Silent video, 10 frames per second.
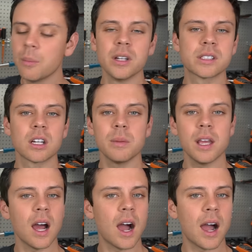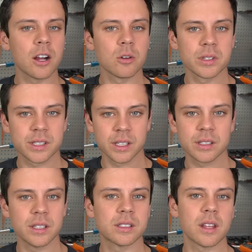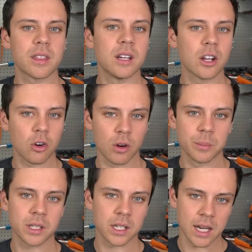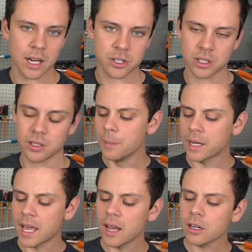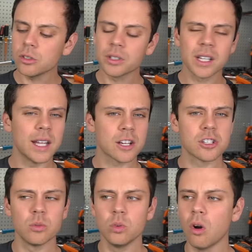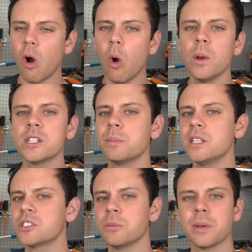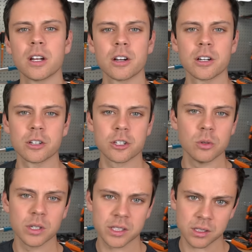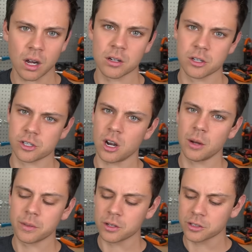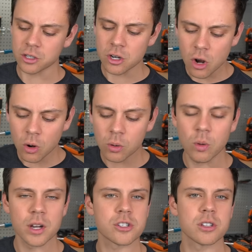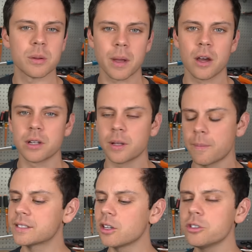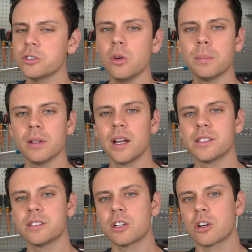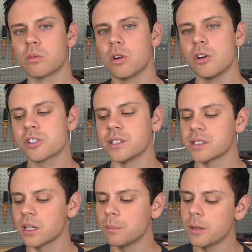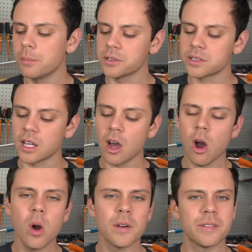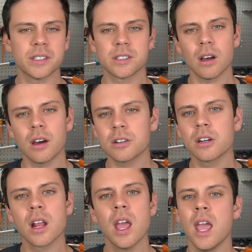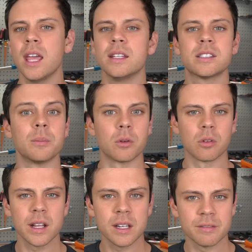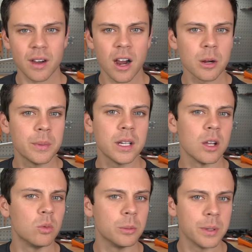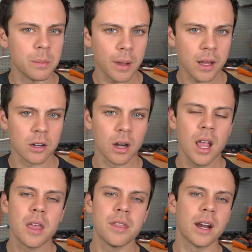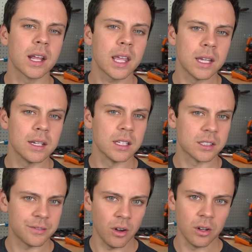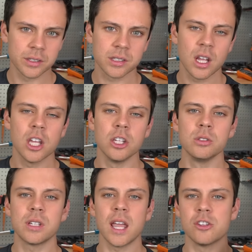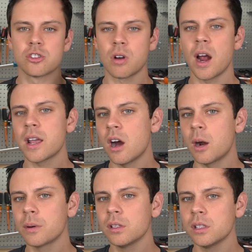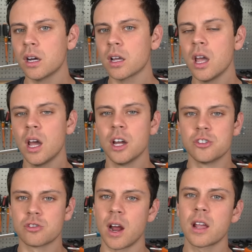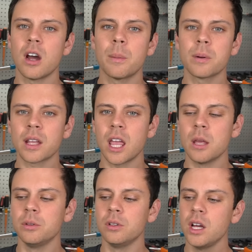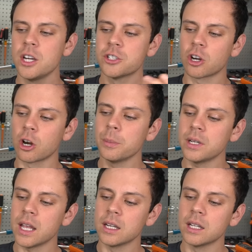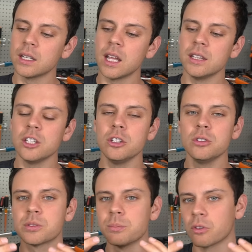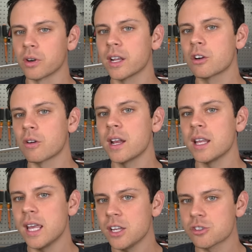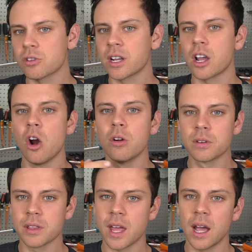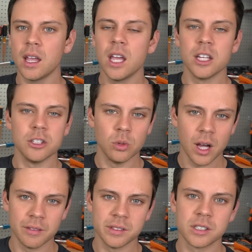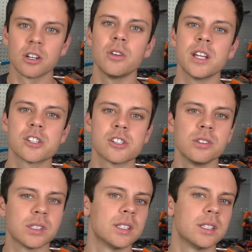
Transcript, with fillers: but it's going to be at a higher resistance than a crimped connection. A mechanical connection will always be superior to a solder job. There is no question about it. And this also applies to corrosion. Some people say, oh, if it's soldered and it's a marine environment, it will be better. That again is false. Use a dry copper lug, a dry copper cable, terminate it, and then you use marine grade heat shrink over that, and you will have zero issues